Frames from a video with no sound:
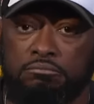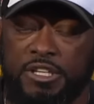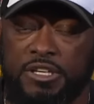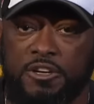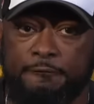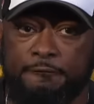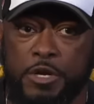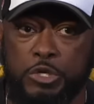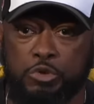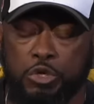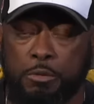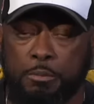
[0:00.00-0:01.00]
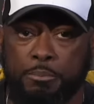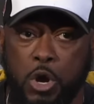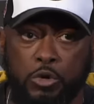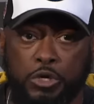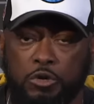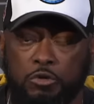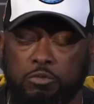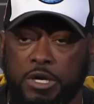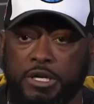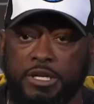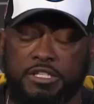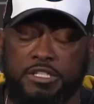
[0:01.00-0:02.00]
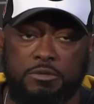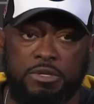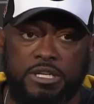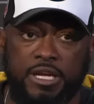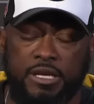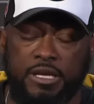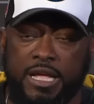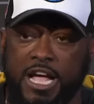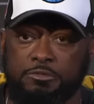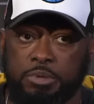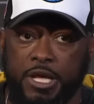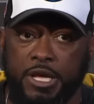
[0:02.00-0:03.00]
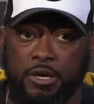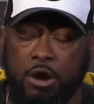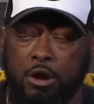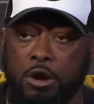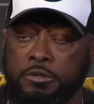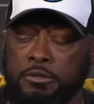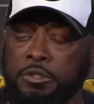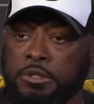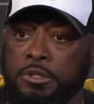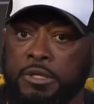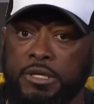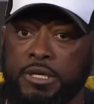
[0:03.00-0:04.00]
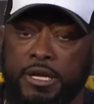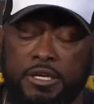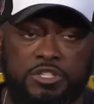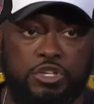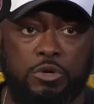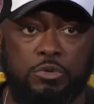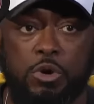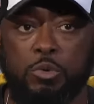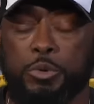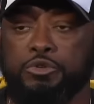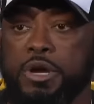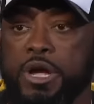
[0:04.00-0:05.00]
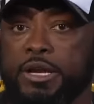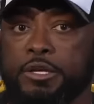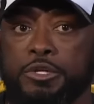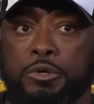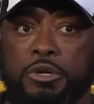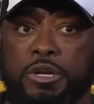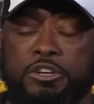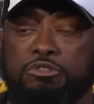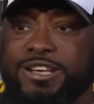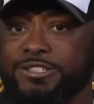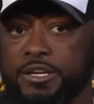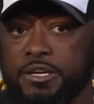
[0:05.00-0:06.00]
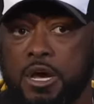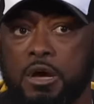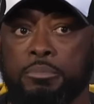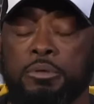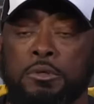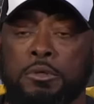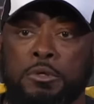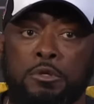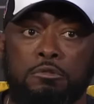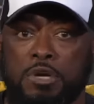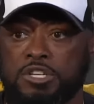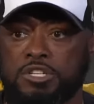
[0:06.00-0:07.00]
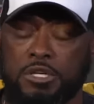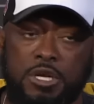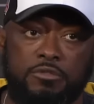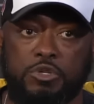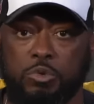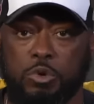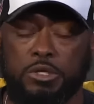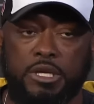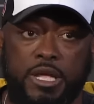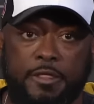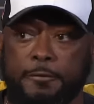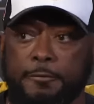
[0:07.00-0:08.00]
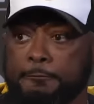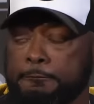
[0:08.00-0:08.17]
individual component of what it is that we did. The guys played hard. They understood what we were trying to do. They dressed it up. Rush and coverage worked together.